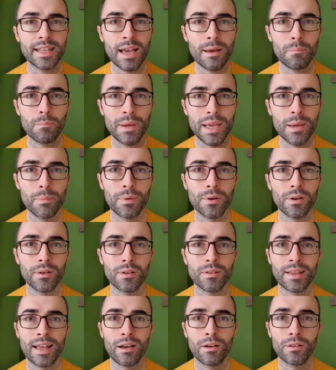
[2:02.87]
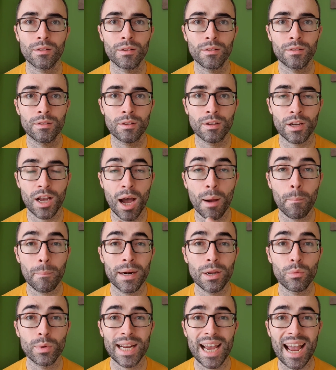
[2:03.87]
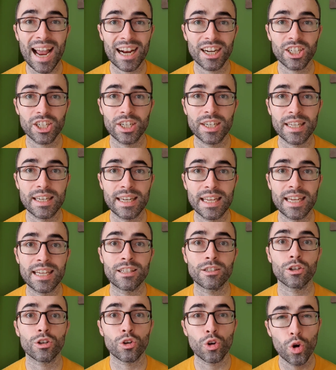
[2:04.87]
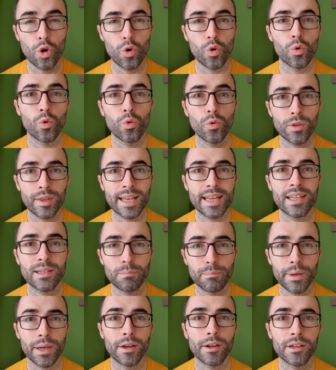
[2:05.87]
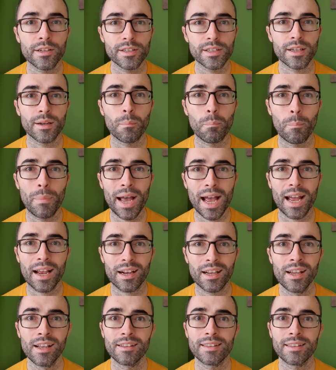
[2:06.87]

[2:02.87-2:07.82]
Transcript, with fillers: that people, that company would actually need to call this person back.